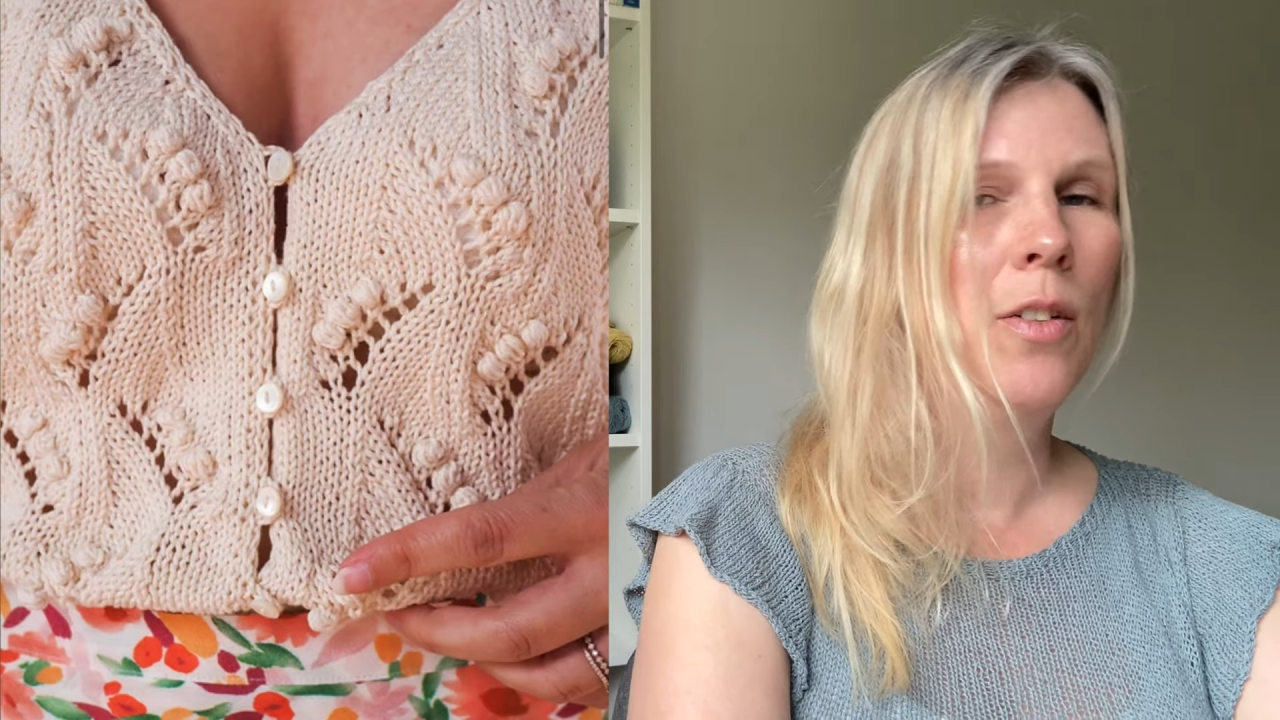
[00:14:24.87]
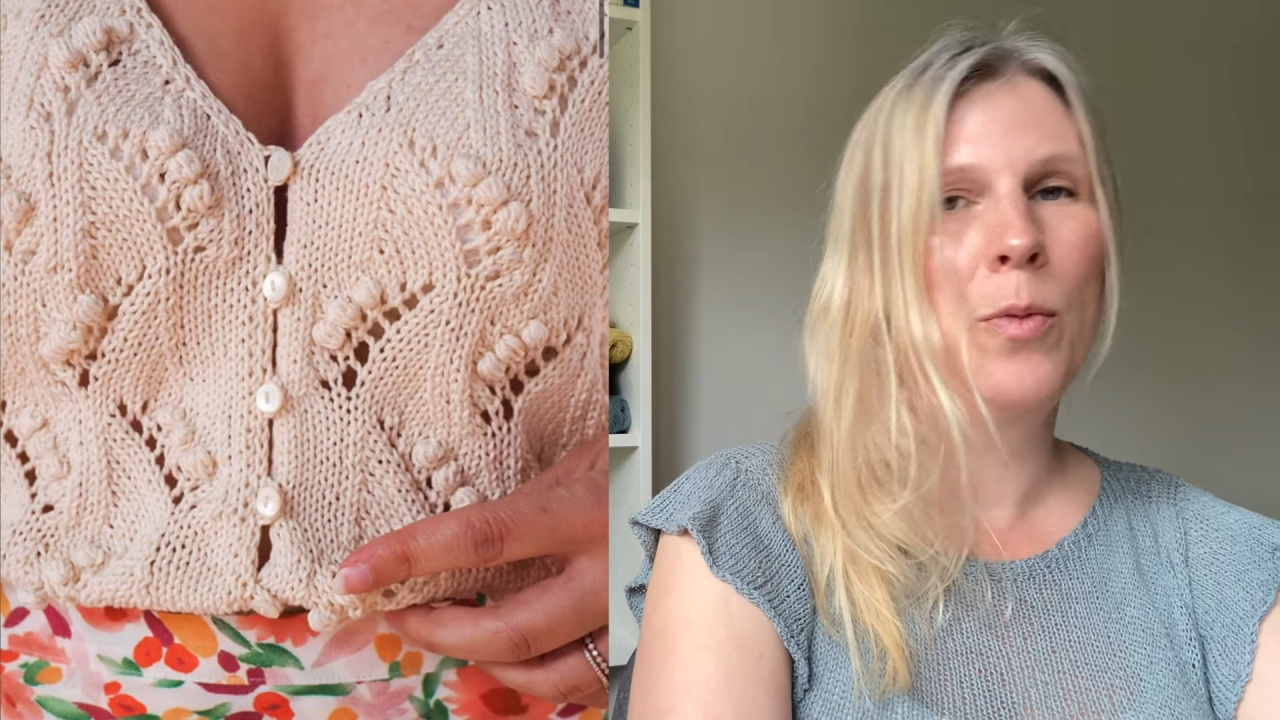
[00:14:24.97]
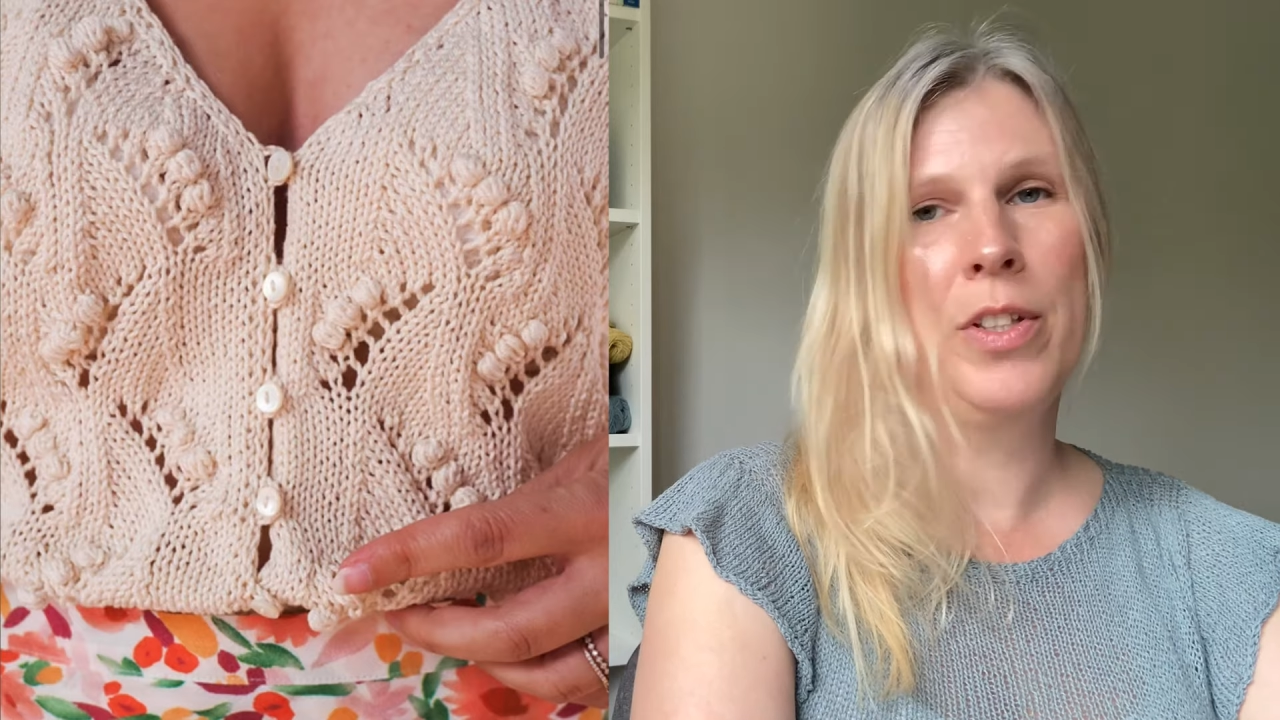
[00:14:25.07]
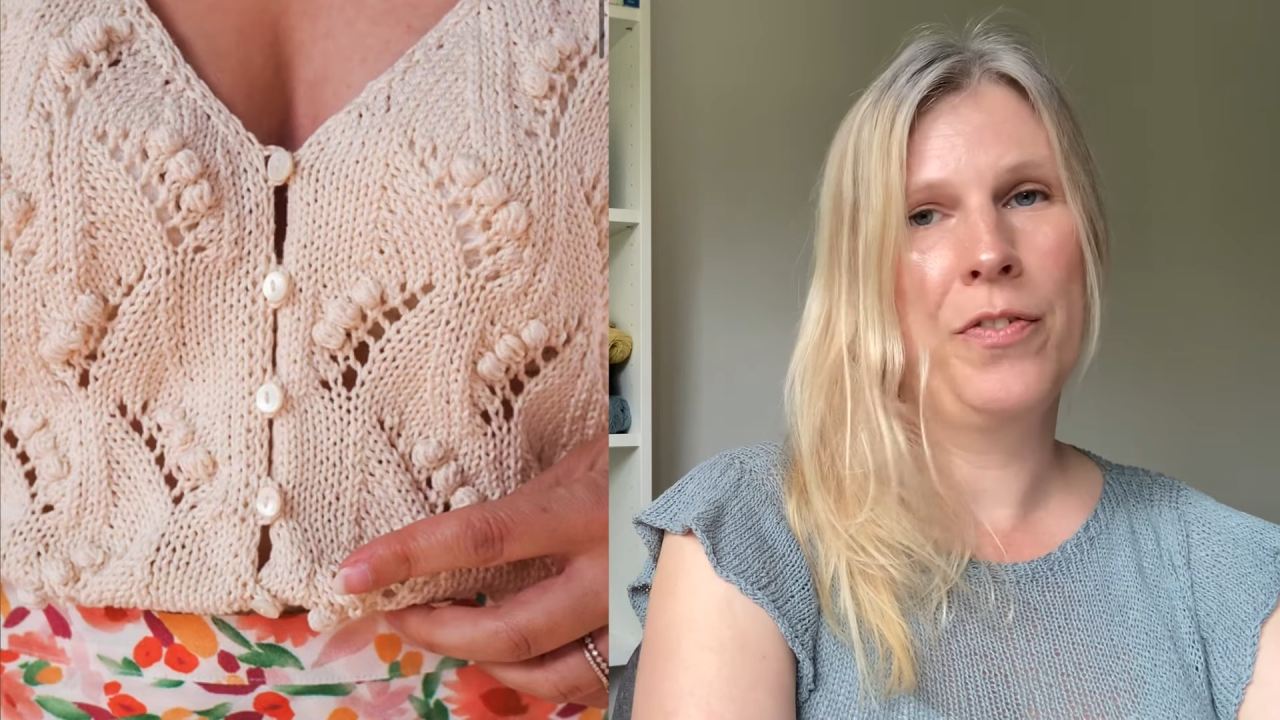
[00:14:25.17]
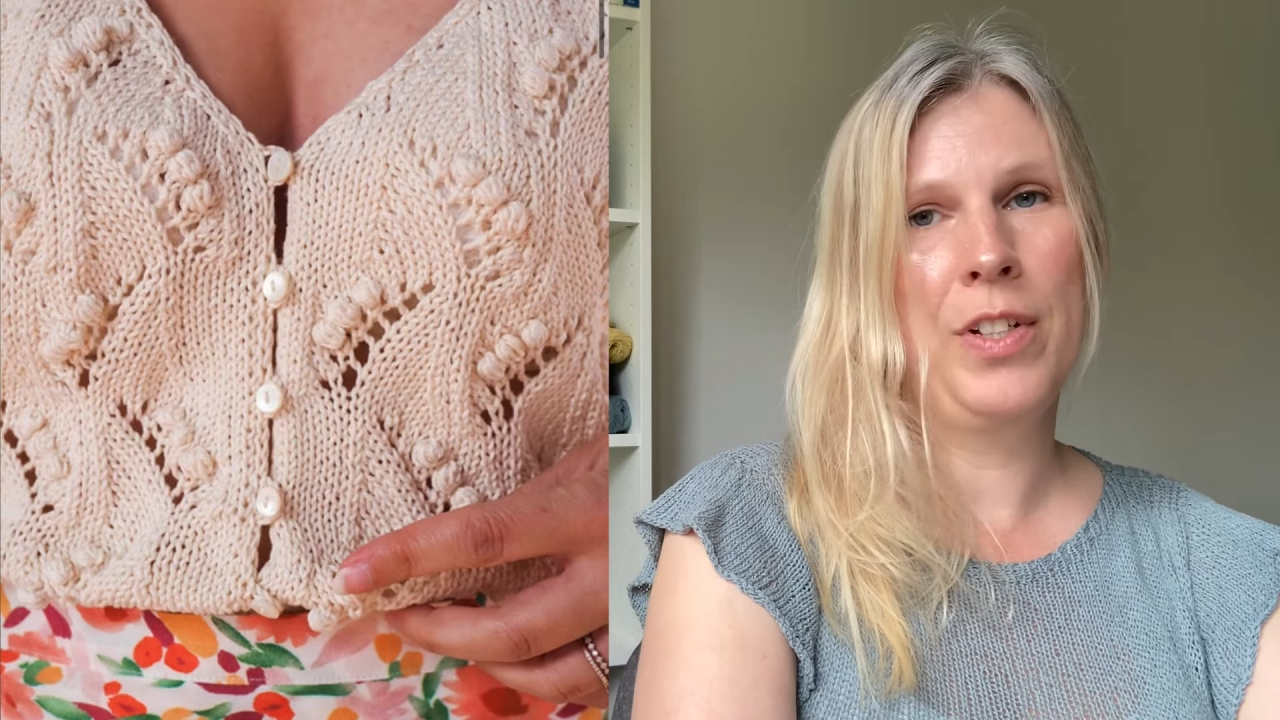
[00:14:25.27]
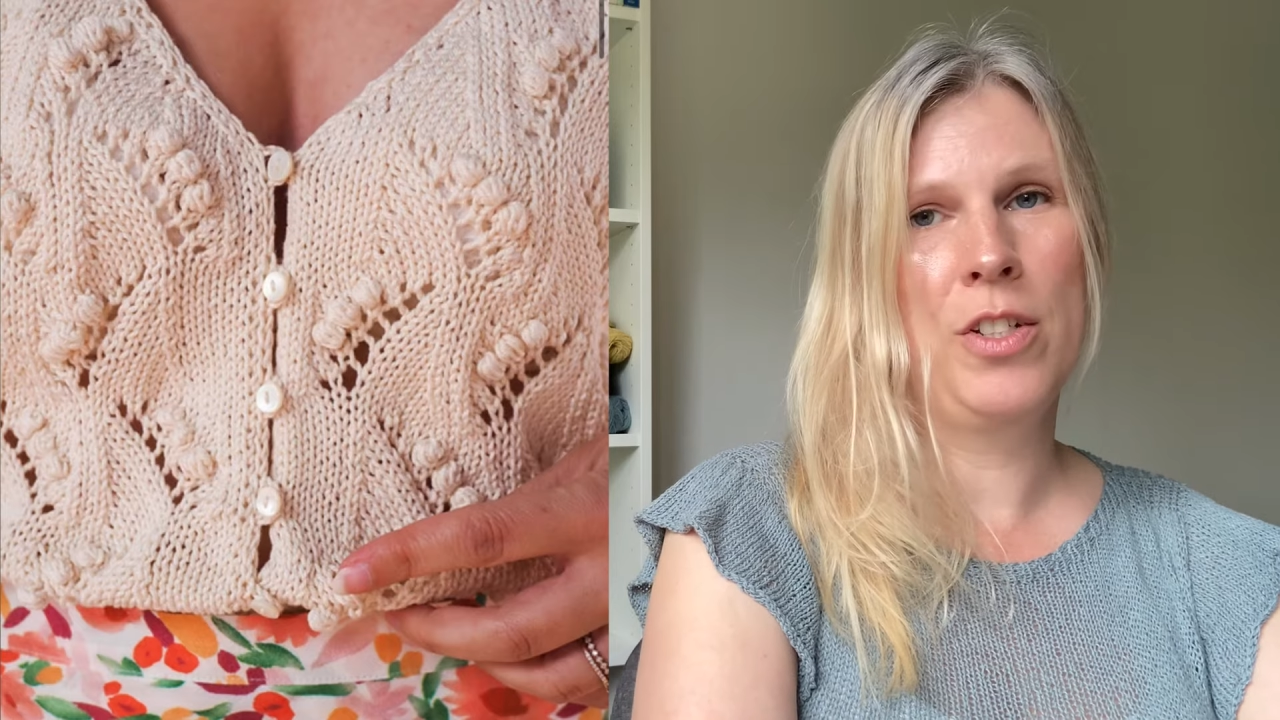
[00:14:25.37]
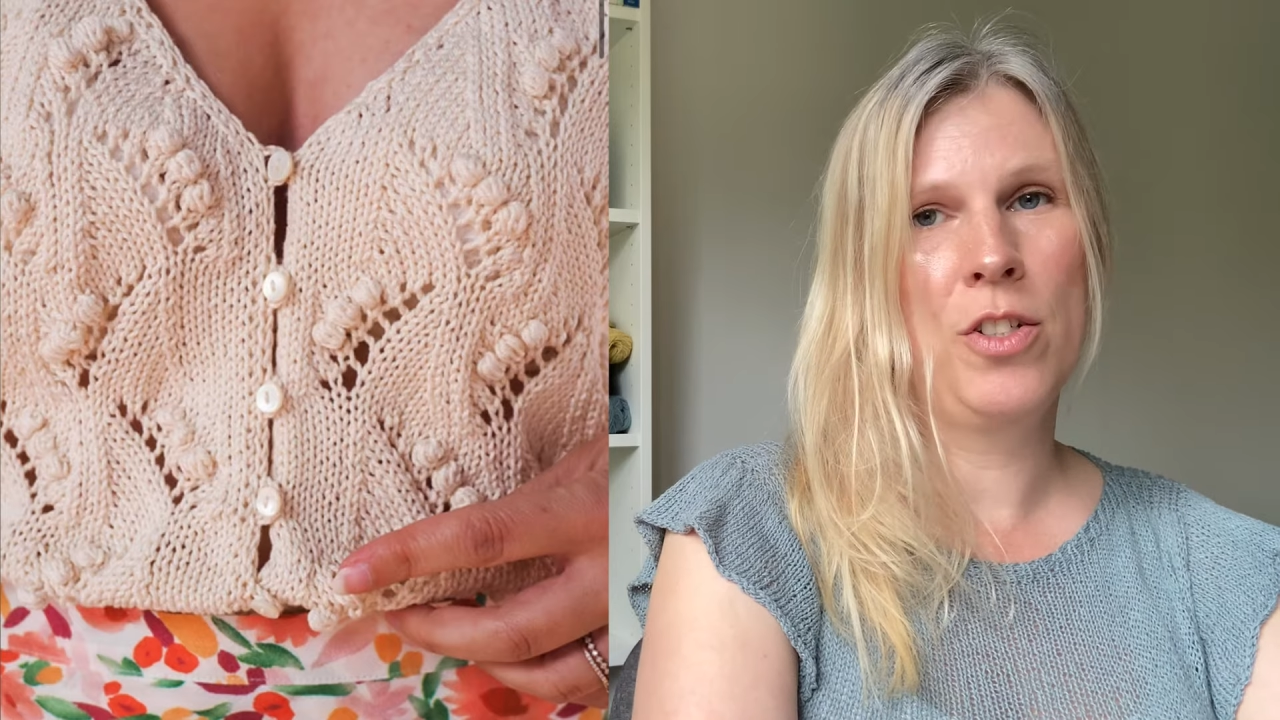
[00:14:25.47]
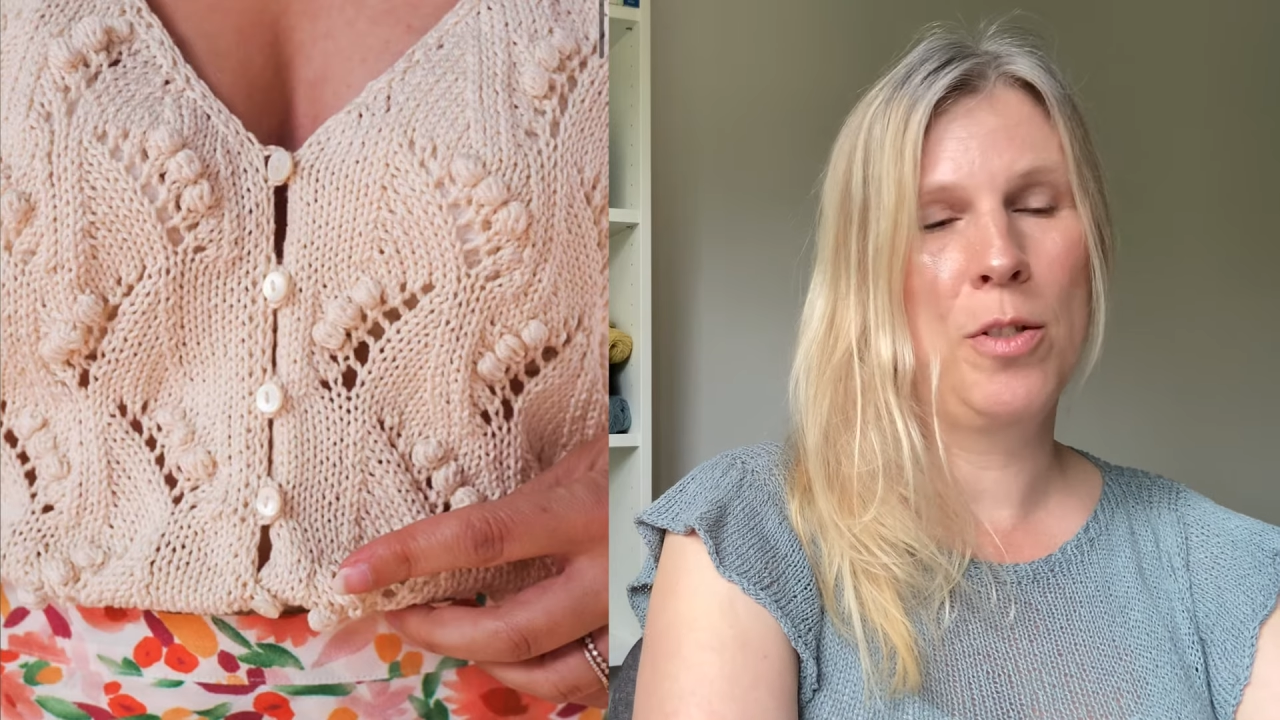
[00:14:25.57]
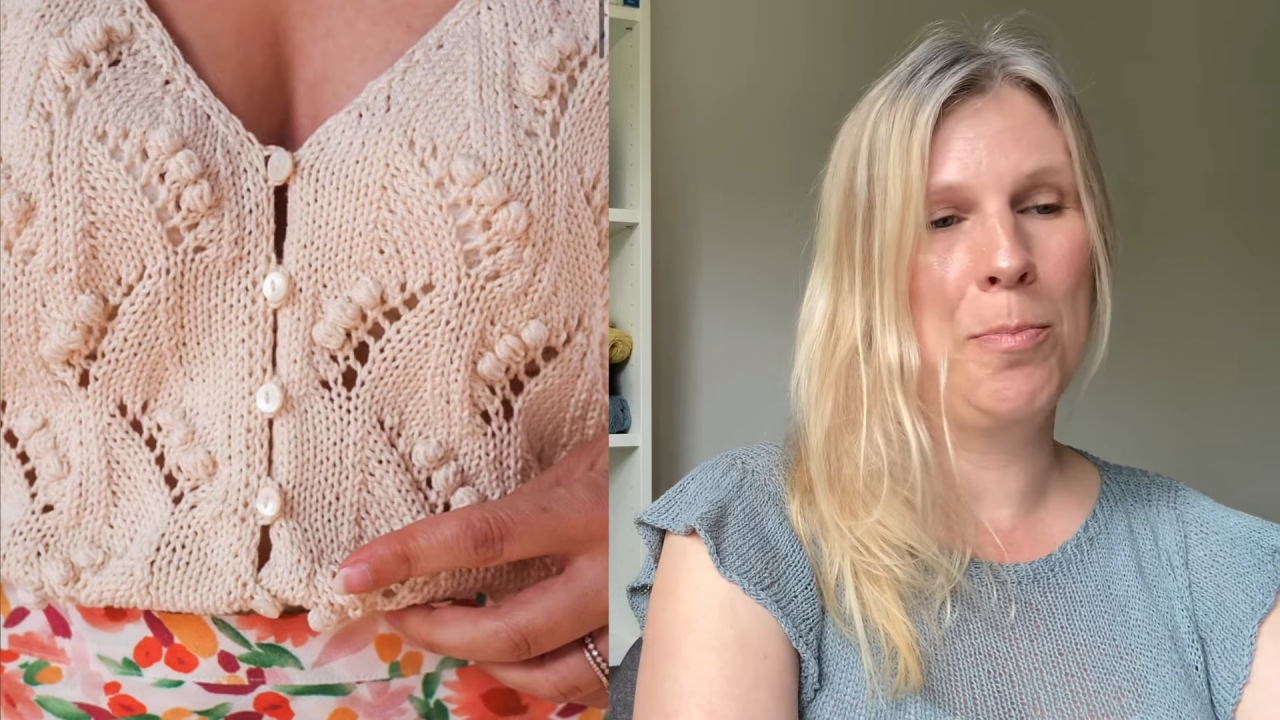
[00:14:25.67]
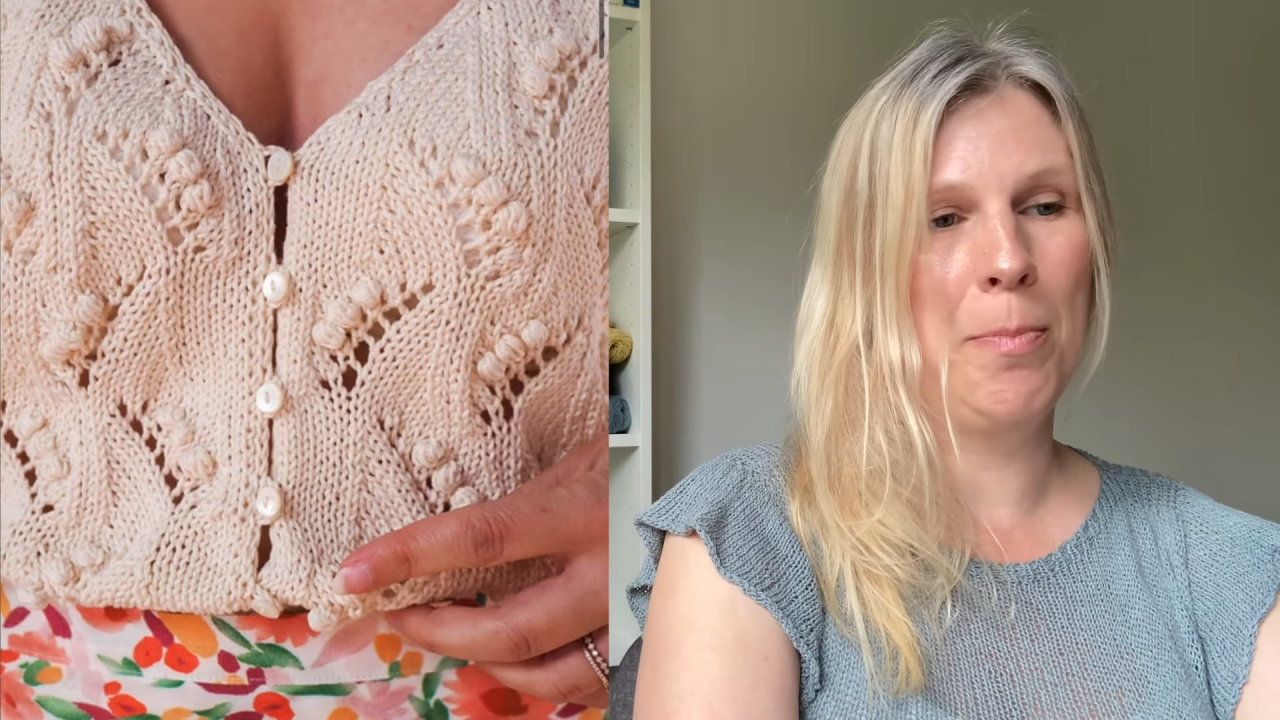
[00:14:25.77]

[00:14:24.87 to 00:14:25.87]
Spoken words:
with a finished